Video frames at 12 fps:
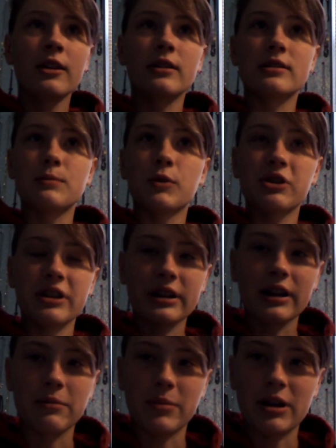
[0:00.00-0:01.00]
This
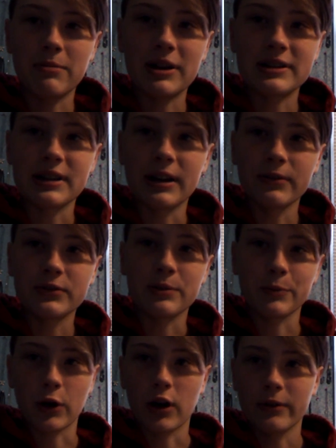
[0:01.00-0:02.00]
morning I made myself
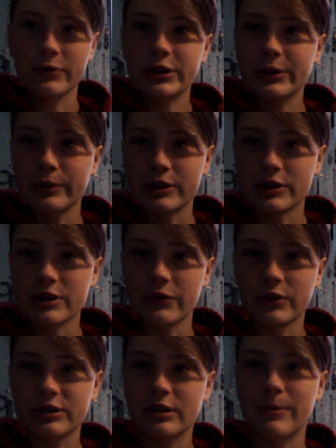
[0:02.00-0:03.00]
some coffee, which is the
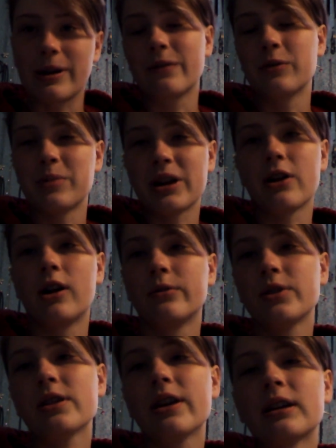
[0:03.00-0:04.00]
first time I'd ever made
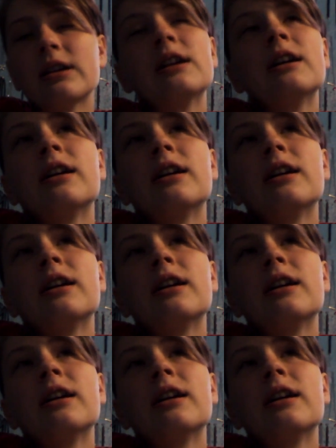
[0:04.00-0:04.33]
coffee. Like,